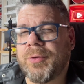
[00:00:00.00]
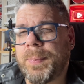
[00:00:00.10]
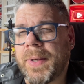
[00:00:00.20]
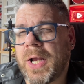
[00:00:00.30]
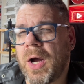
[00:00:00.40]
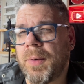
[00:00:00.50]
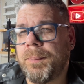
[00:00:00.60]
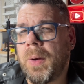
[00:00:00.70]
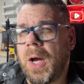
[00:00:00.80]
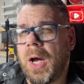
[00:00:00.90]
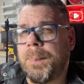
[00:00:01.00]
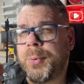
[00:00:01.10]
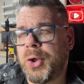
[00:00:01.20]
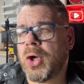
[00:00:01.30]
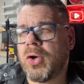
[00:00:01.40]
become a
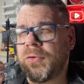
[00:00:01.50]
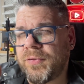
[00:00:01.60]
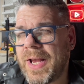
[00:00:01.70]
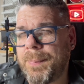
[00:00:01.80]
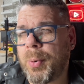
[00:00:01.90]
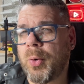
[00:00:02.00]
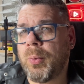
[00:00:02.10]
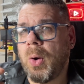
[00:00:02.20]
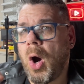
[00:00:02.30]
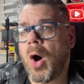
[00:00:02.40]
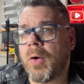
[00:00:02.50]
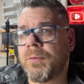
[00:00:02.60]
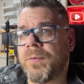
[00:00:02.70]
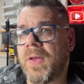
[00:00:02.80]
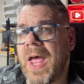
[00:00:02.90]
pure staple
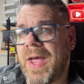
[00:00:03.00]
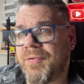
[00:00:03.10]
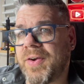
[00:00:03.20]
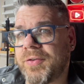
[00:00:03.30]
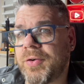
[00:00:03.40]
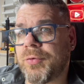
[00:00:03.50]
of Airfix's